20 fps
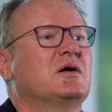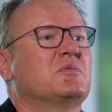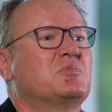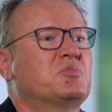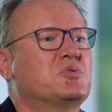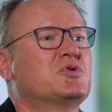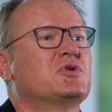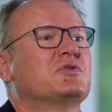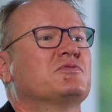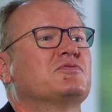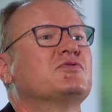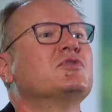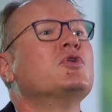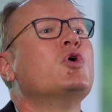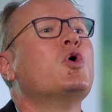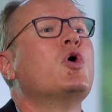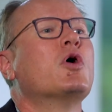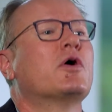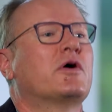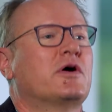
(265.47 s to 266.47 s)
put a
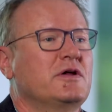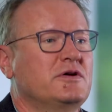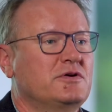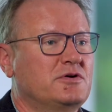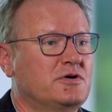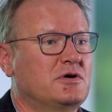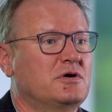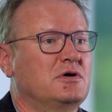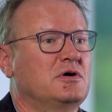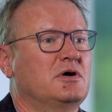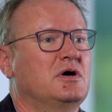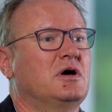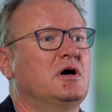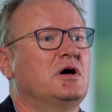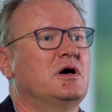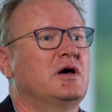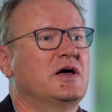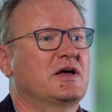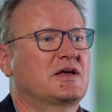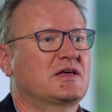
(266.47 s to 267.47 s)
floor under
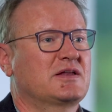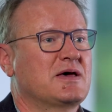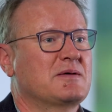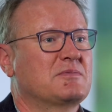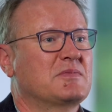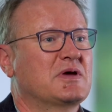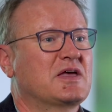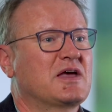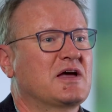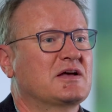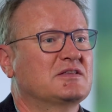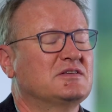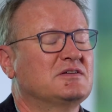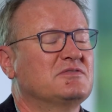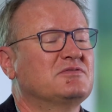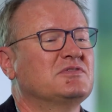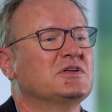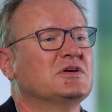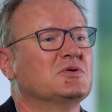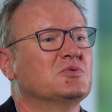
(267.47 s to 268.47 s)
economic
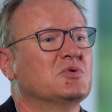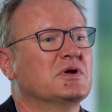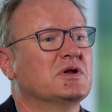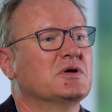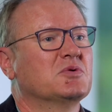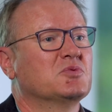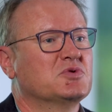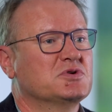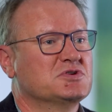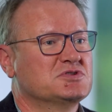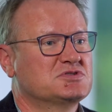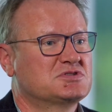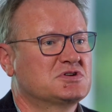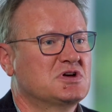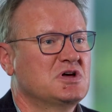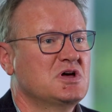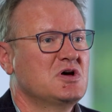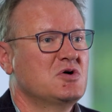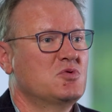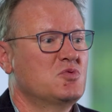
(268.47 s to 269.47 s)
activity when it was
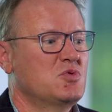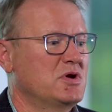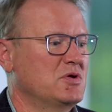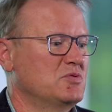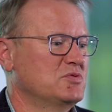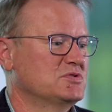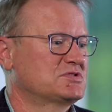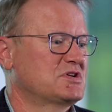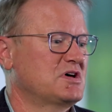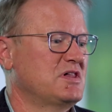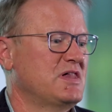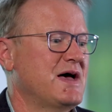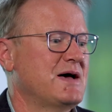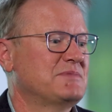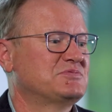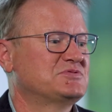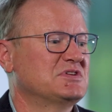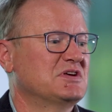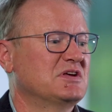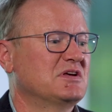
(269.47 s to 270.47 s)

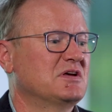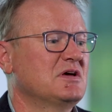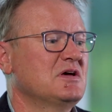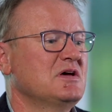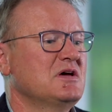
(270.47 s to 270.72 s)
collapsing.